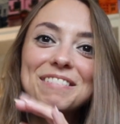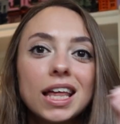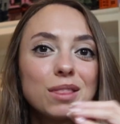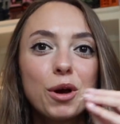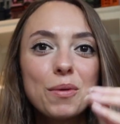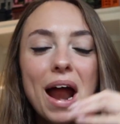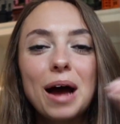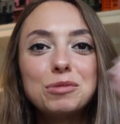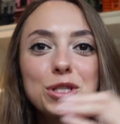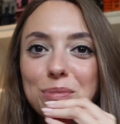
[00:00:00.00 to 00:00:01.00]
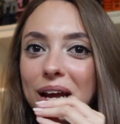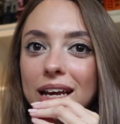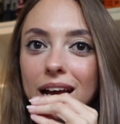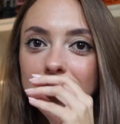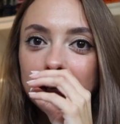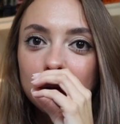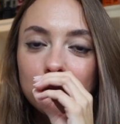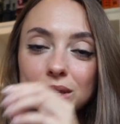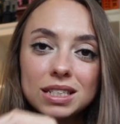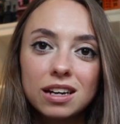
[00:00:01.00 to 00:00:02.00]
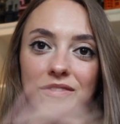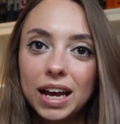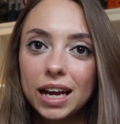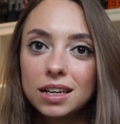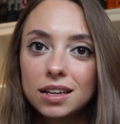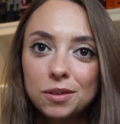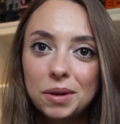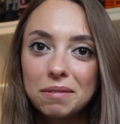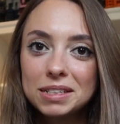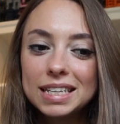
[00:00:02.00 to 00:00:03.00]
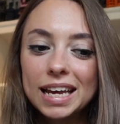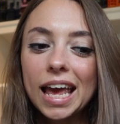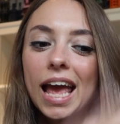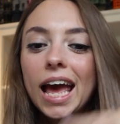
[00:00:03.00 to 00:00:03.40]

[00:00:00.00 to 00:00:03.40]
At the moment, I'm just playing catch up with stuff I edited when I was sick,